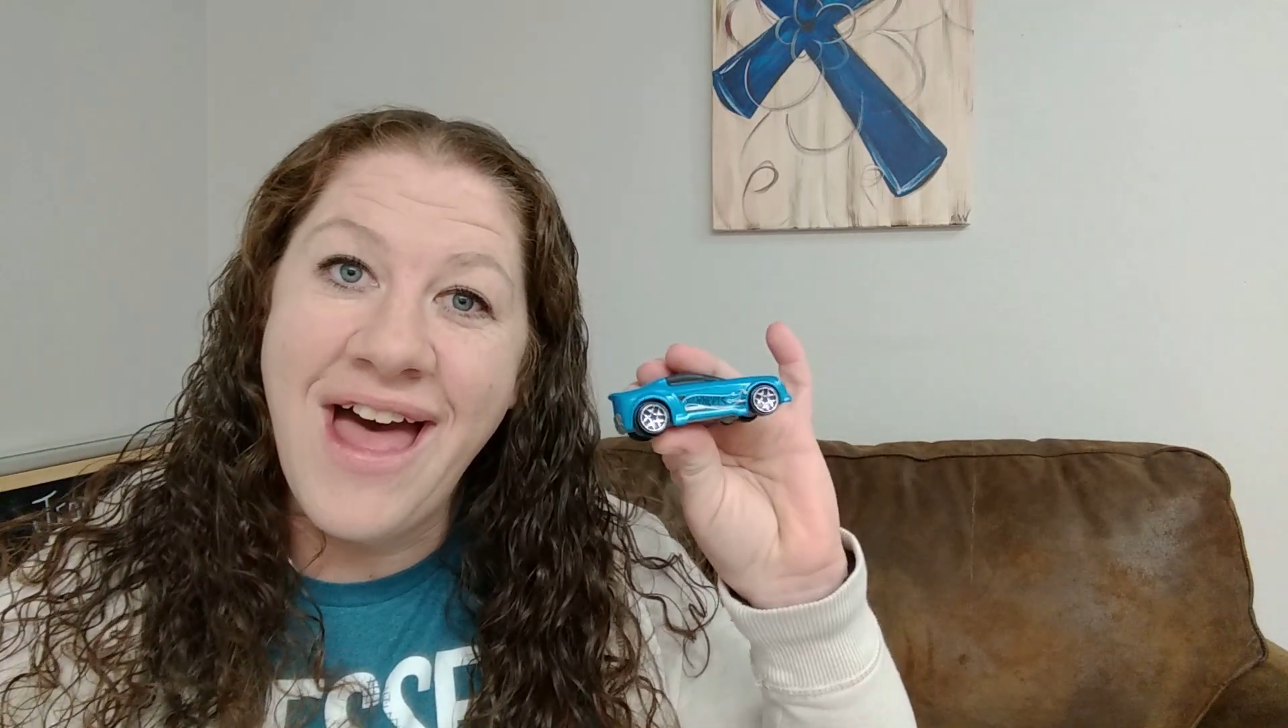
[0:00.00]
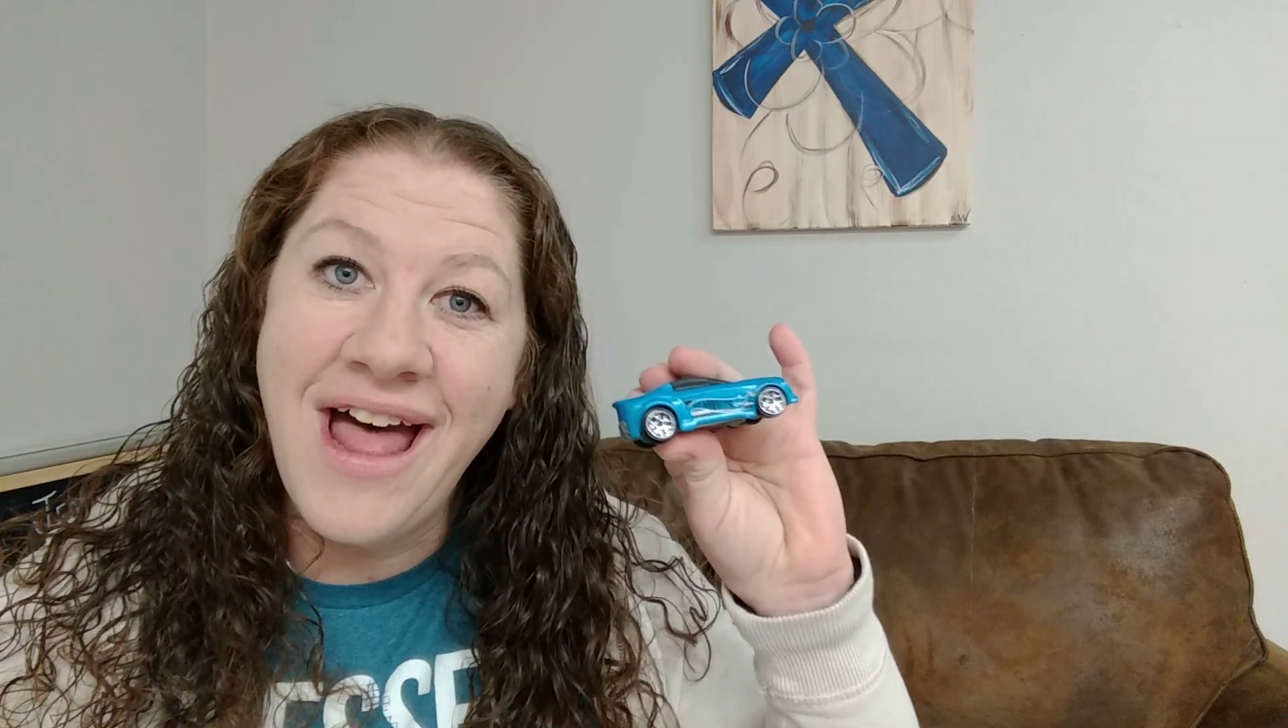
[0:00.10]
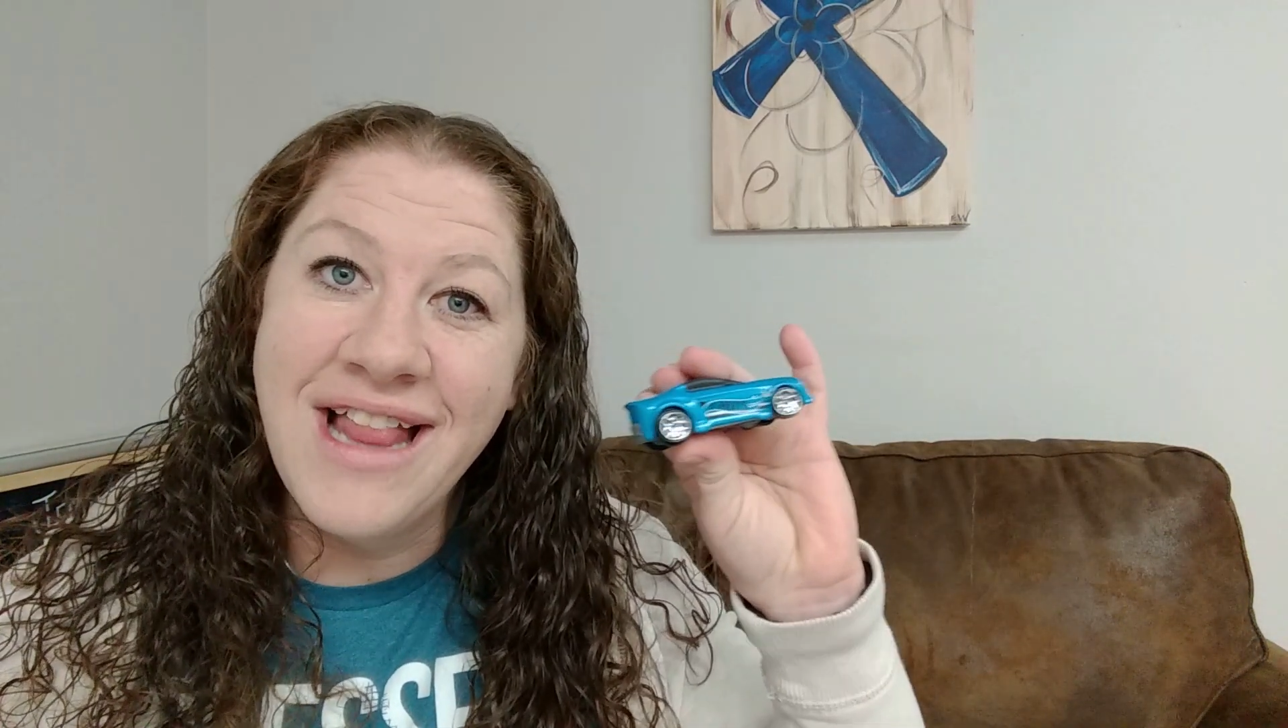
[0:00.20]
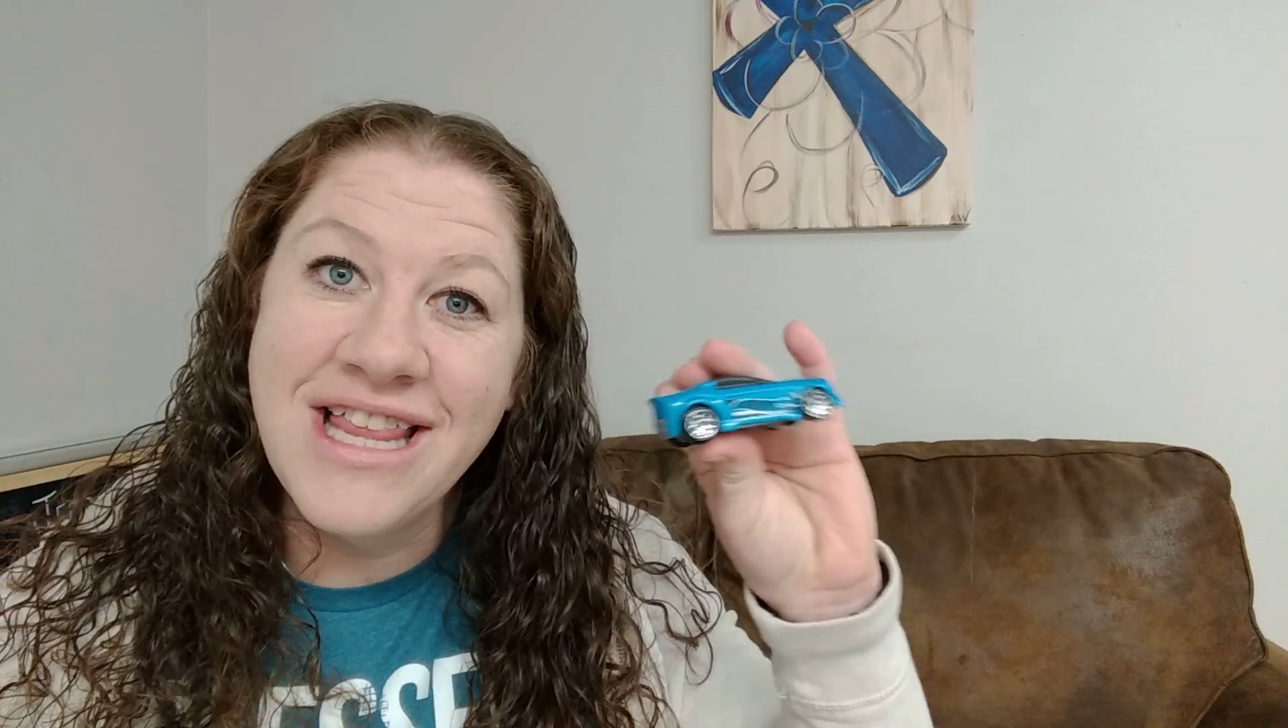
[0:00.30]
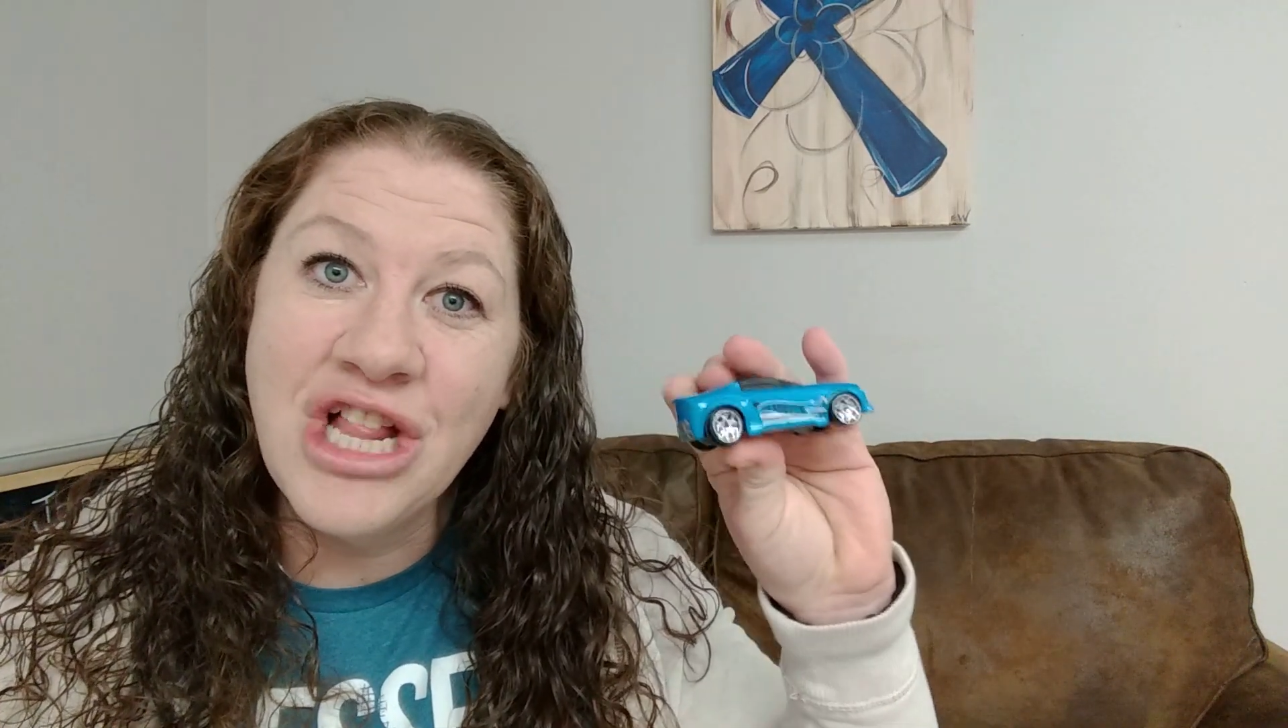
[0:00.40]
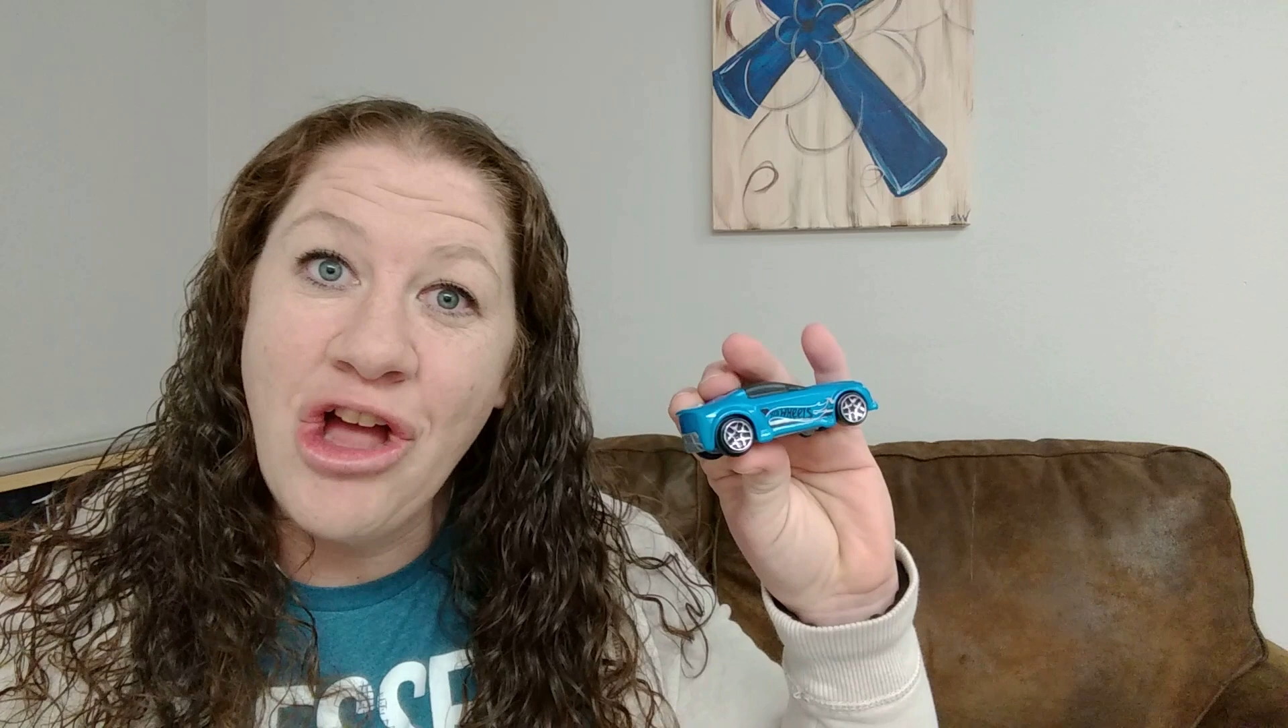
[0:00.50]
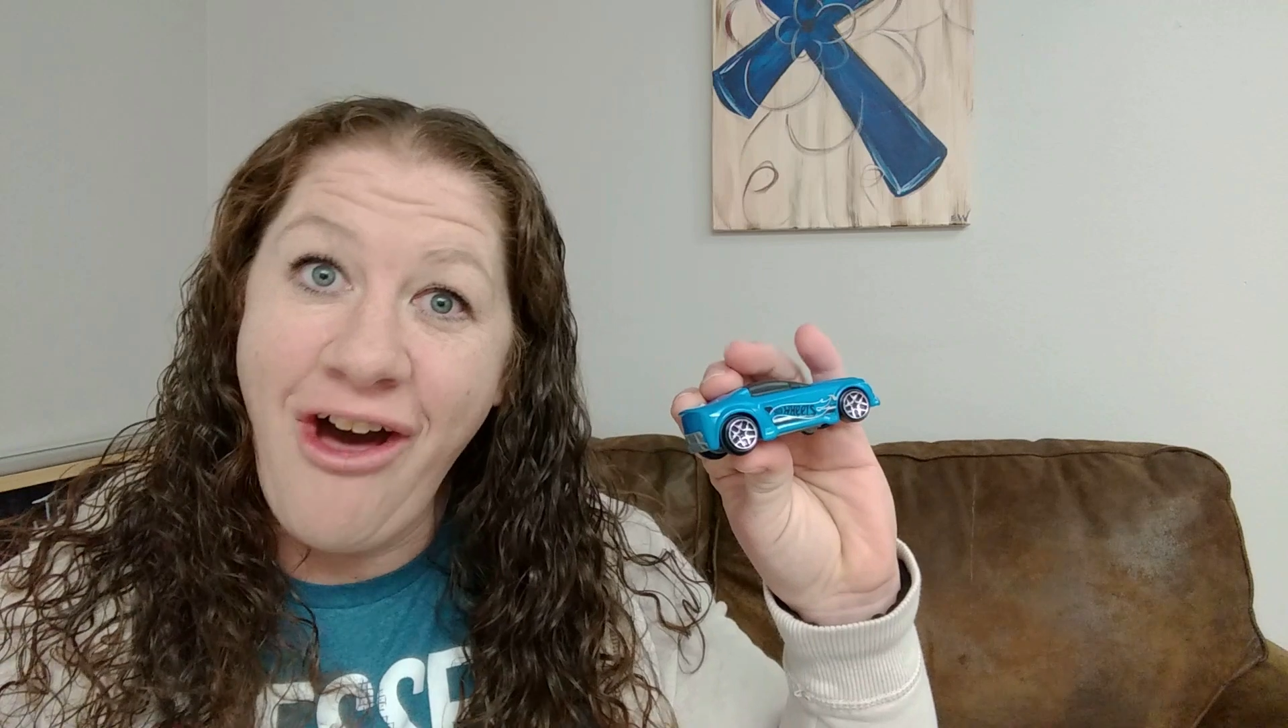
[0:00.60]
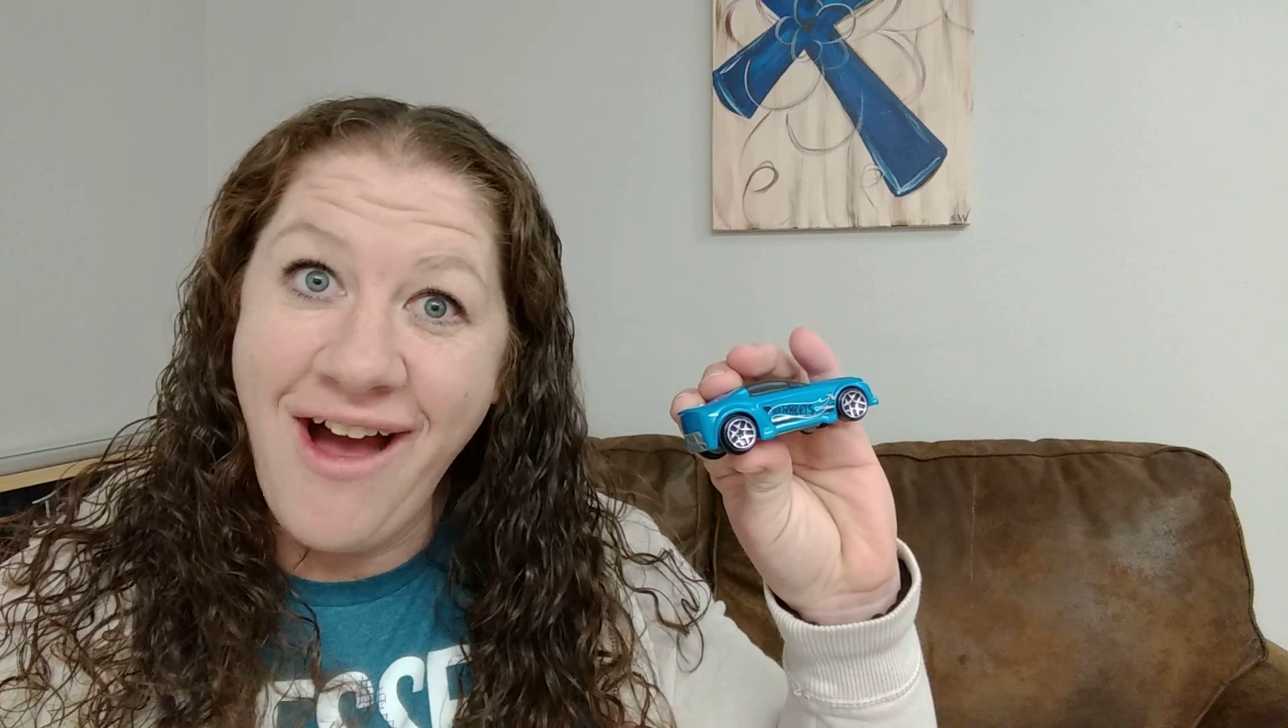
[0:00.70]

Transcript: a little